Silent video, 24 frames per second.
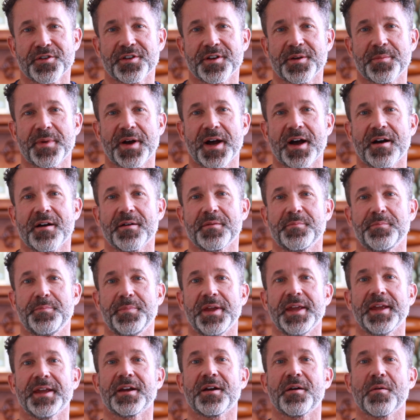learned about
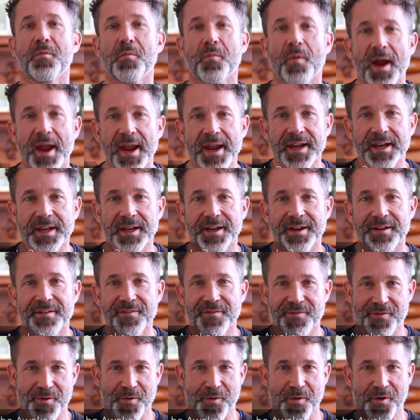being awake
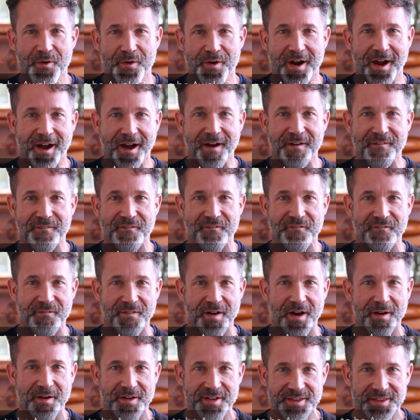for a,
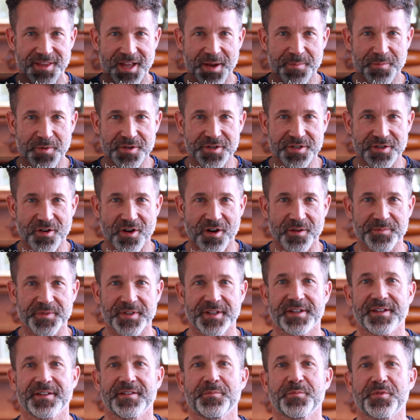a
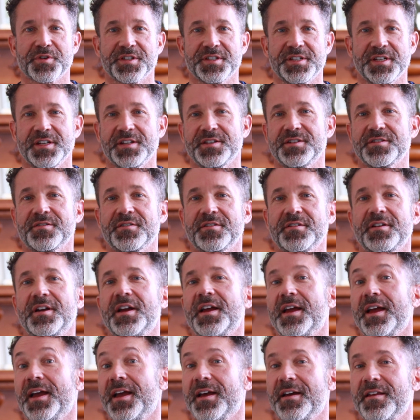liposculpting procedure
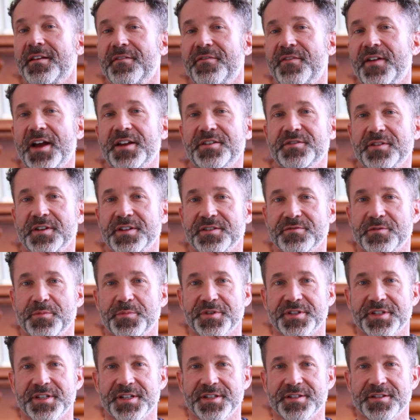and a fat transfer
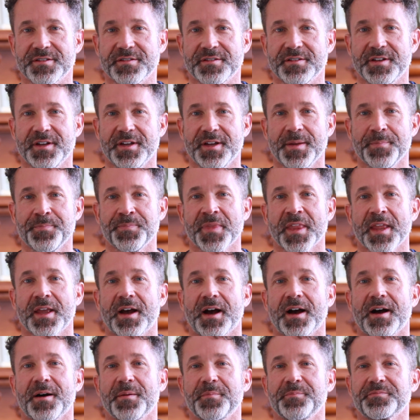procedure.
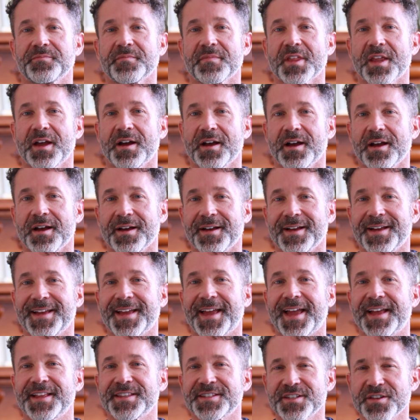Um,
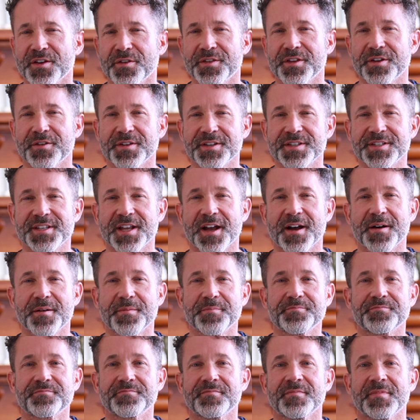and so there is
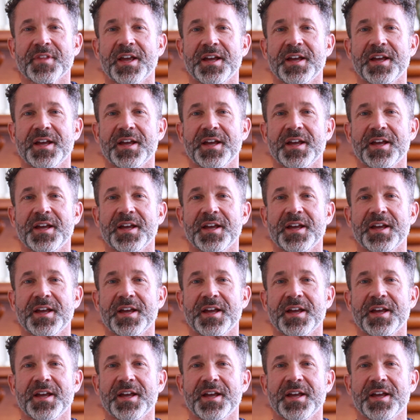some